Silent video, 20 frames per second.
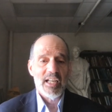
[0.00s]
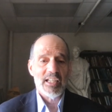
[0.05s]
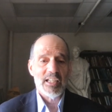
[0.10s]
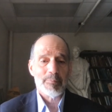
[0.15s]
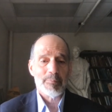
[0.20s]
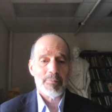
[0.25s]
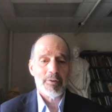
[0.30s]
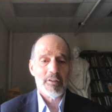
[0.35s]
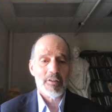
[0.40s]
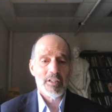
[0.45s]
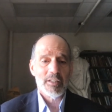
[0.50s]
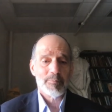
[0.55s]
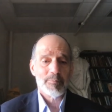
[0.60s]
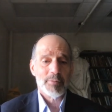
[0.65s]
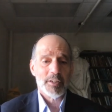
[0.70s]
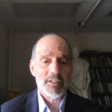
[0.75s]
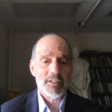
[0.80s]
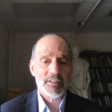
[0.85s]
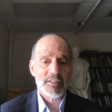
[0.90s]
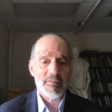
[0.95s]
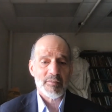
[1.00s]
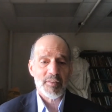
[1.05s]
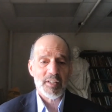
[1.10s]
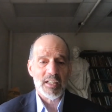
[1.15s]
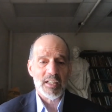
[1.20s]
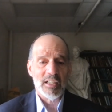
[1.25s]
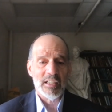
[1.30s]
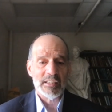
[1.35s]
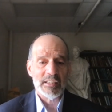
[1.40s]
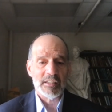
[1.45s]
and in part because of
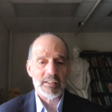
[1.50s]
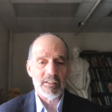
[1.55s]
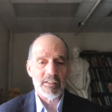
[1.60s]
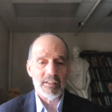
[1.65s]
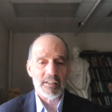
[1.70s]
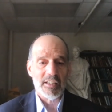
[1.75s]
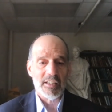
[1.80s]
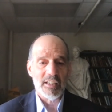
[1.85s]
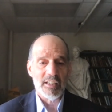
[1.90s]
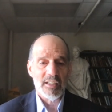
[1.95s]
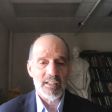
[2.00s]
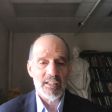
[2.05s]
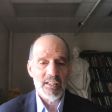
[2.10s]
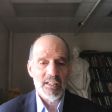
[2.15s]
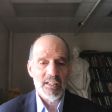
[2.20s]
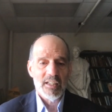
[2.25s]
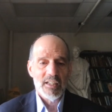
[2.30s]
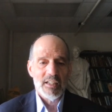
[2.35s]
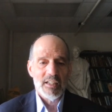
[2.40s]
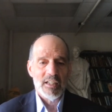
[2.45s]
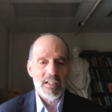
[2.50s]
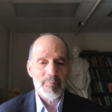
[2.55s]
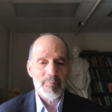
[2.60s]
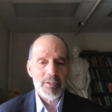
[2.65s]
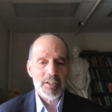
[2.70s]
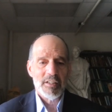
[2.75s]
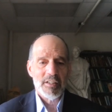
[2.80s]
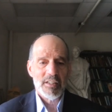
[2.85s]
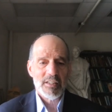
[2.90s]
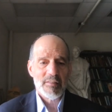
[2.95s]
the oligarchy.
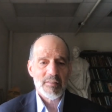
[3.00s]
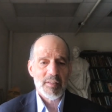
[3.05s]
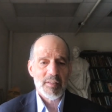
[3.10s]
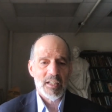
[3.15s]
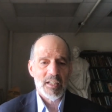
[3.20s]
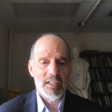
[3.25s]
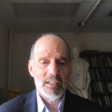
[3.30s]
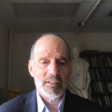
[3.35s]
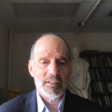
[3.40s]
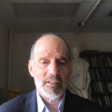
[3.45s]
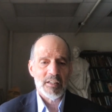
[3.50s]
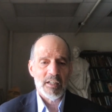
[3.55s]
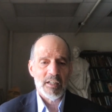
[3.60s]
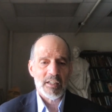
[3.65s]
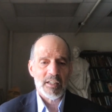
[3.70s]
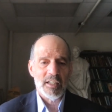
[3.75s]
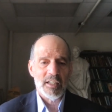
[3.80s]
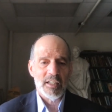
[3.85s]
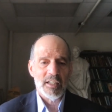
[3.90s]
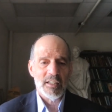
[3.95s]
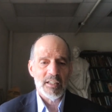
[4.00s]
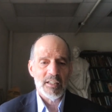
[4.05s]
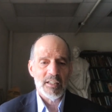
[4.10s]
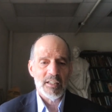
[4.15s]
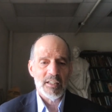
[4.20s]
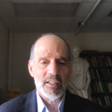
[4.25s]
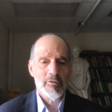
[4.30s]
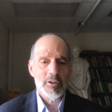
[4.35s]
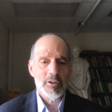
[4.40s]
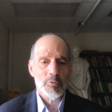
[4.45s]
Because of the oligarchy,
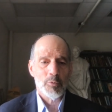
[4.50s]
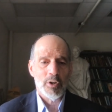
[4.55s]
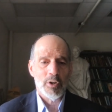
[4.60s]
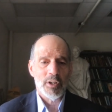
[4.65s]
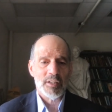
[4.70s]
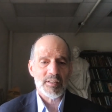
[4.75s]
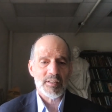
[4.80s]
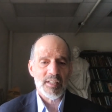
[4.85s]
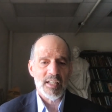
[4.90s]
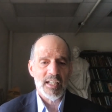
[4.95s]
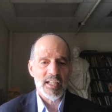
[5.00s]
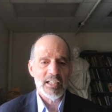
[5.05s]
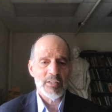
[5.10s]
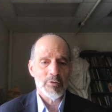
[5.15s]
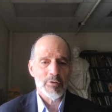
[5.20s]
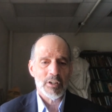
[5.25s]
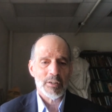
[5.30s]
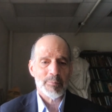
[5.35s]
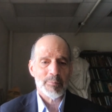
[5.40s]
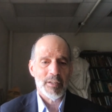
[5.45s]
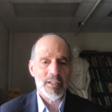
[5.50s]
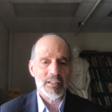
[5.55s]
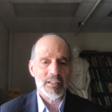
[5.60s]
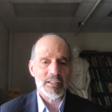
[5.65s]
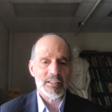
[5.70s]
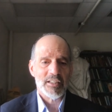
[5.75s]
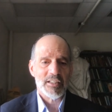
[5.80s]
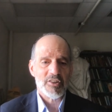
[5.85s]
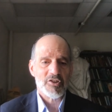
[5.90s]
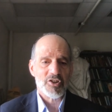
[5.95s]
no one wants any one
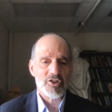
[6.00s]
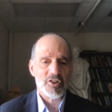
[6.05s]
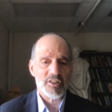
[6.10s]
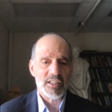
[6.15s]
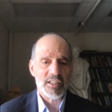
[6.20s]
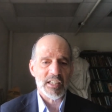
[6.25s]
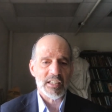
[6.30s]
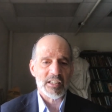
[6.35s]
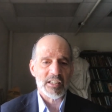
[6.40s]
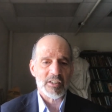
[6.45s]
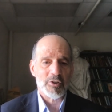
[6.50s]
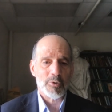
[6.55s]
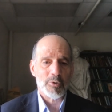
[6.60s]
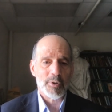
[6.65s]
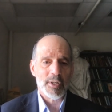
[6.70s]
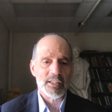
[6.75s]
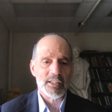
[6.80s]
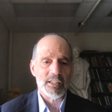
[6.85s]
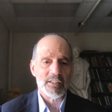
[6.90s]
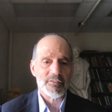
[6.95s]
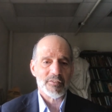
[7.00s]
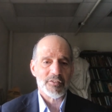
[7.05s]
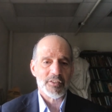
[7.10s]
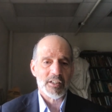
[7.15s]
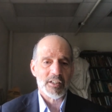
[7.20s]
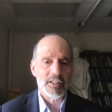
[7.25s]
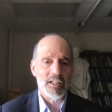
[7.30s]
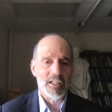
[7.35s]
politician to get the credit for